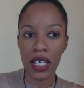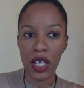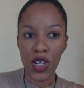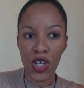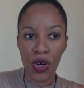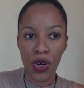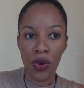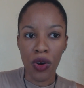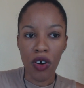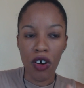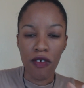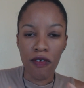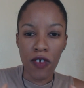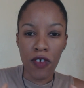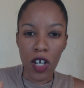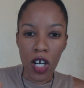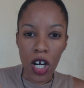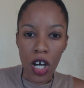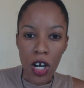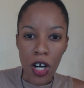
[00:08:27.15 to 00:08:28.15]
you know, of
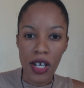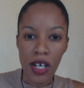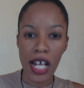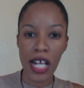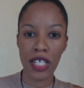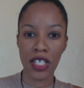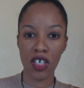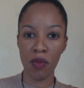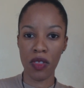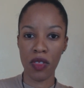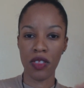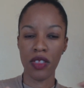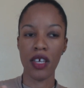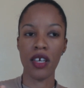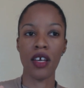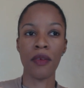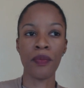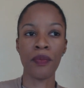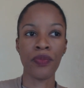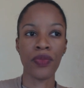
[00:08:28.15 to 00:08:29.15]
learning
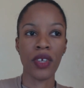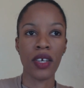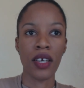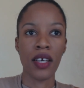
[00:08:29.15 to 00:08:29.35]
something